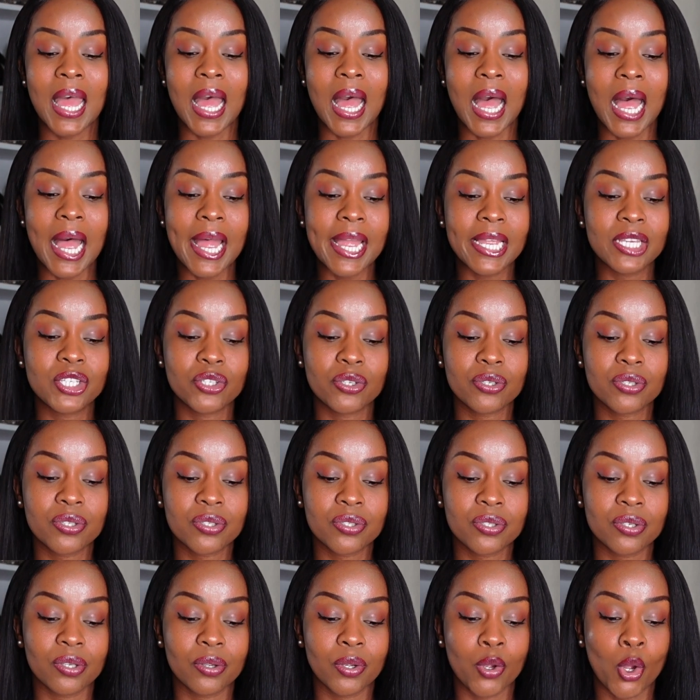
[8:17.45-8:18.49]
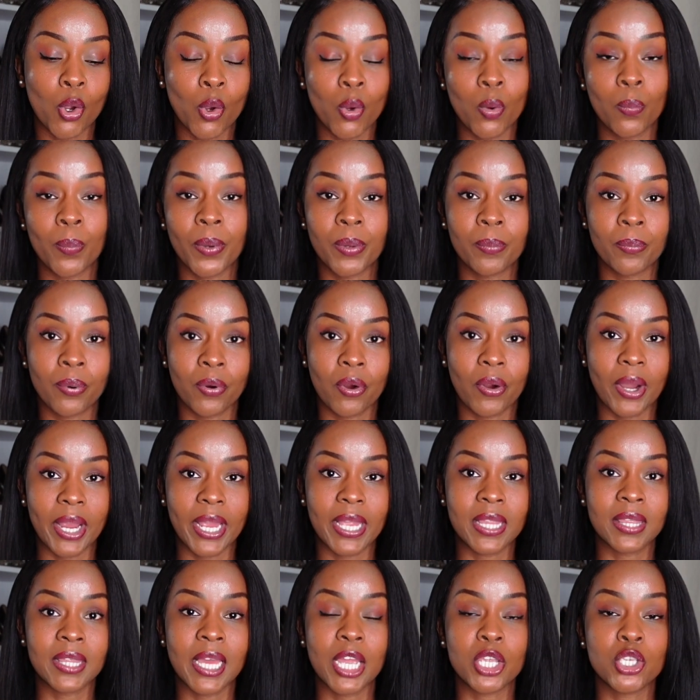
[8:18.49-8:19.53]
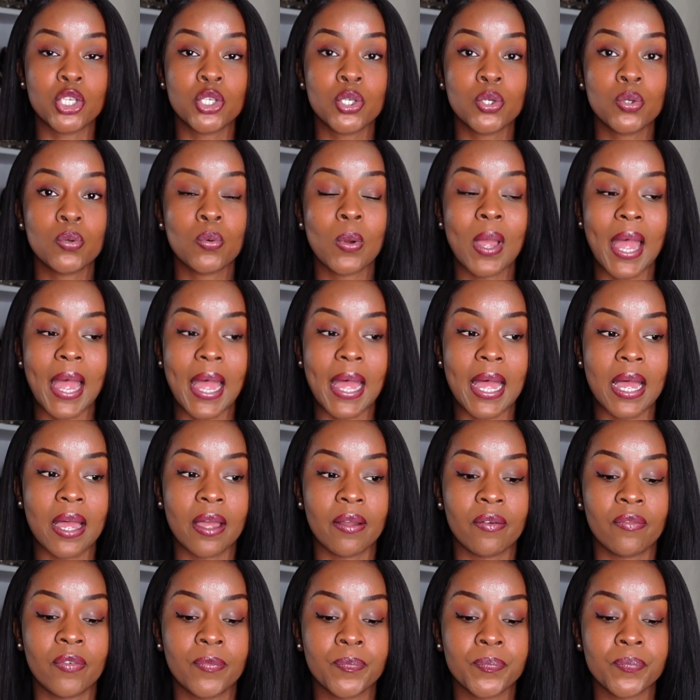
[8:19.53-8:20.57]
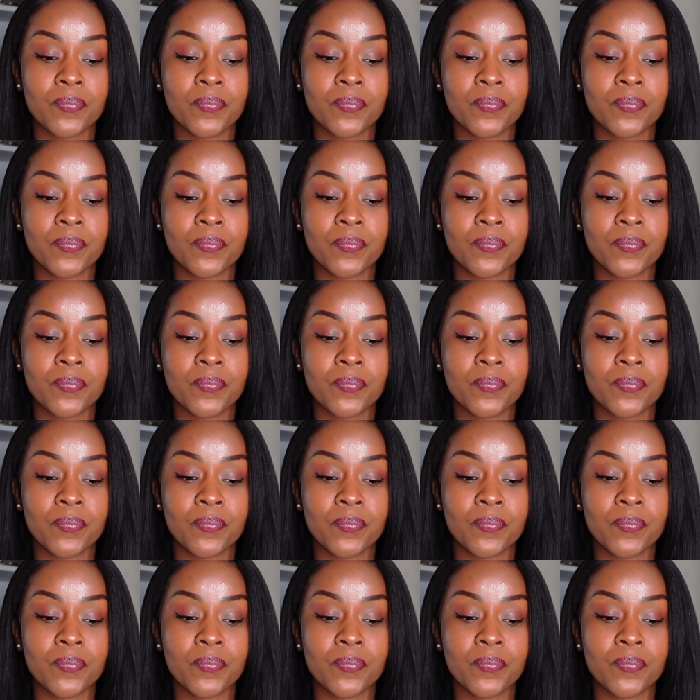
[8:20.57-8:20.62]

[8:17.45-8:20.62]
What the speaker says: I just hope and pray that you have